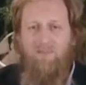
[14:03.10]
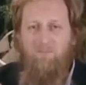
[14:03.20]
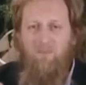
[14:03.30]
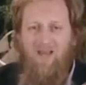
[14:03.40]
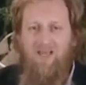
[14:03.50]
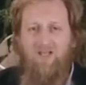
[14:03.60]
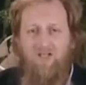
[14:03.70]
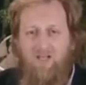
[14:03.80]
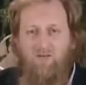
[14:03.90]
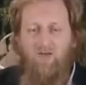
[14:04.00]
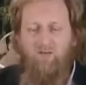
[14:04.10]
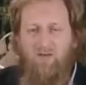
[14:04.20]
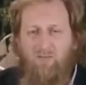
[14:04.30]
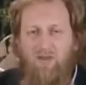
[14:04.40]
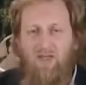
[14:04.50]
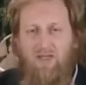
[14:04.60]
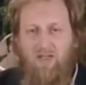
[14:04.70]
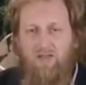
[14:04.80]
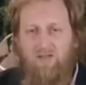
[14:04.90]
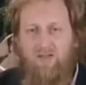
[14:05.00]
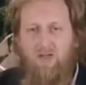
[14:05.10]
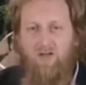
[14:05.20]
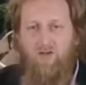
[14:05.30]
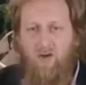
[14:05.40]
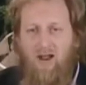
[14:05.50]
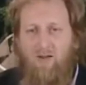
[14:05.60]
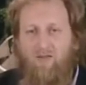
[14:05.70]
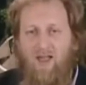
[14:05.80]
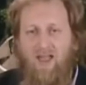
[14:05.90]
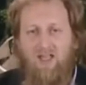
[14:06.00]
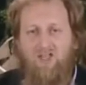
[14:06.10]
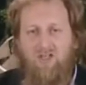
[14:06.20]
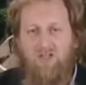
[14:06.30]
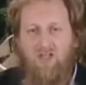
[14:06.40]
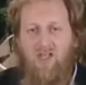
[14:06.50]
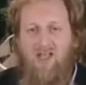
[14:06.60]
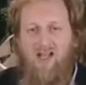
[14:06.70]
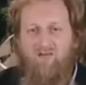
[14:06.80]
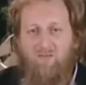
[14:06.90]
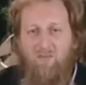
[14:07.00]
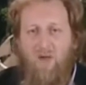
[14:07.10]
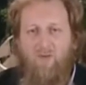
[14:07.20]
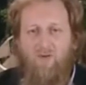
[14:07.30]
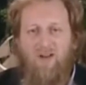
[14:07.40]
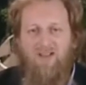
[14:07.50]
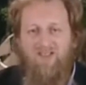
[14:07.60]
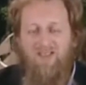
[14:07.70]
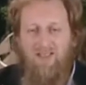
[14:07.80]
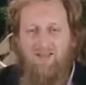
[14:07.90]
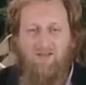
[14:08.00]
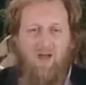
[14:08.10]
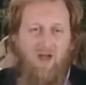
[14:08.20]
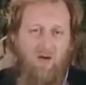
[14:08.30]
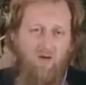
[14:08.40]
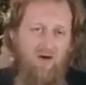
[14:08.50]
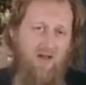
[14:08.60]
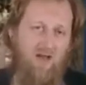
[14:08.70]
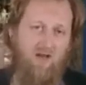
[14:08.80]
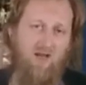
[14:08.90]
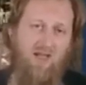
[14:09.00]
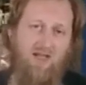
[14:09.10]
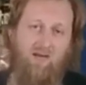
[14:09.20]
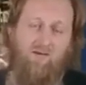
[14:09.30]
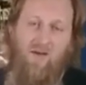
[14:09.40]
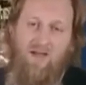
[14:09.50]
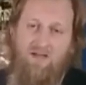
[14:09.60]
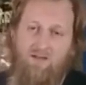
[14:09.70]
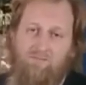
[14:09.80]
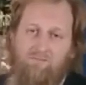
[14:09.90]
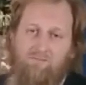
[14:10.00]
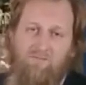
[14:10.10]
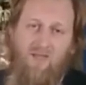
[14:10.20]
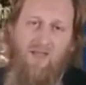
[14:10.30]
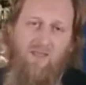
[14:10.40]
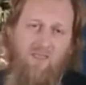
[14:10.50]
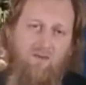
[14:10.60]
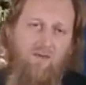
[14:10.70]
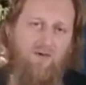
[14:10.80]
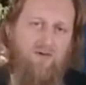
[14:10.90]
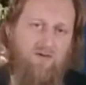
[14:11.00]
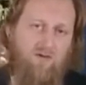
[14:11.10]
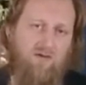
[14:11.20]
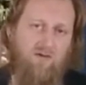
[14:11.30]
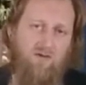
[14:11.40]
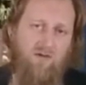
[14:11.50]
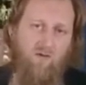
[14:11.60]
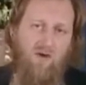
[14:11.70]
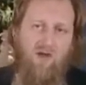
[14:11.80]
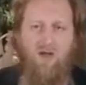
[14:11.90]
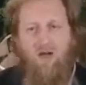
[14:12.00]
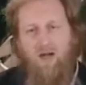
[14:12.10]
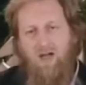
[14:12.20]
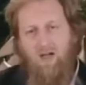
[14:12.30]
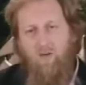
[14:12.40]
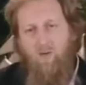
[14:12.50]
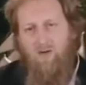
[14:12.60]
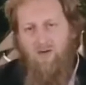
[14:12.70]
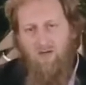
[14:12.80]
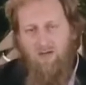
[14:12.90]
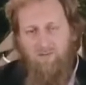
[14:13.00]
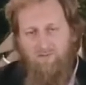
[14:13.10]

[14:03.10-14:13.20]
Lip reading: millions of human beings throughout the ages have memorized the entire Qur'an. In fact, in the mosque where I work,